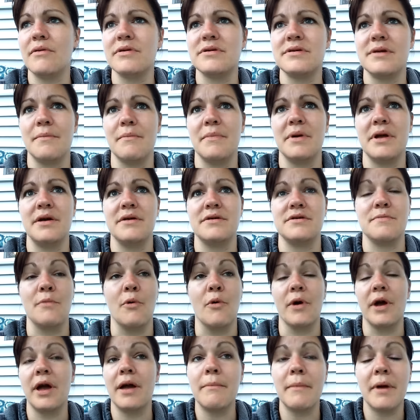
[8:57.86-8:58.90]
somebody
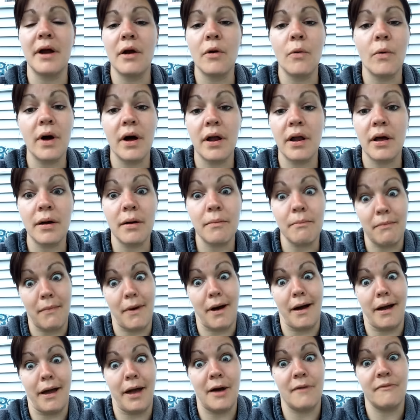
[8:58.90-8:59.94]
smoking marijuana.
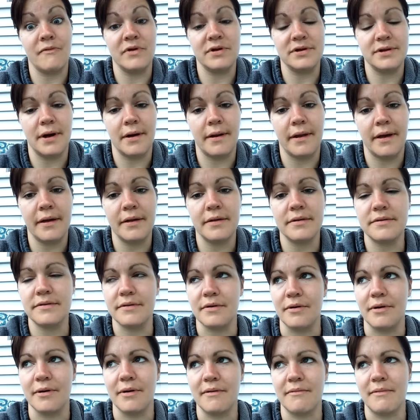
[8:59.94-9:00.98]
I haven't done it,
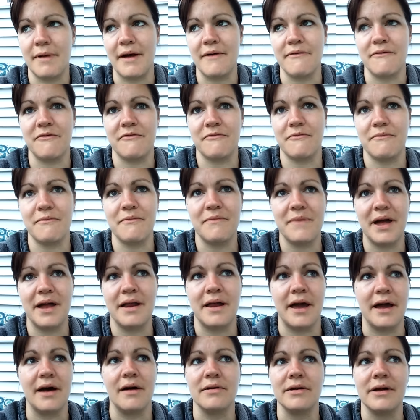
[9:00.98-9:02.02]
so I've
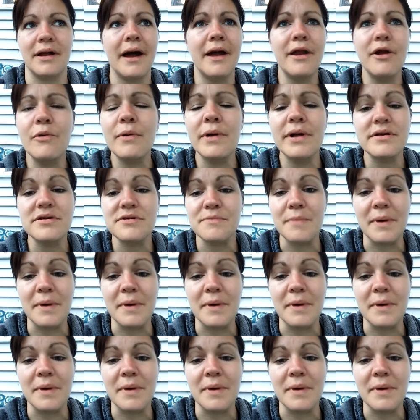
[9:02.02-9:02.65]
inhaled it. I know what it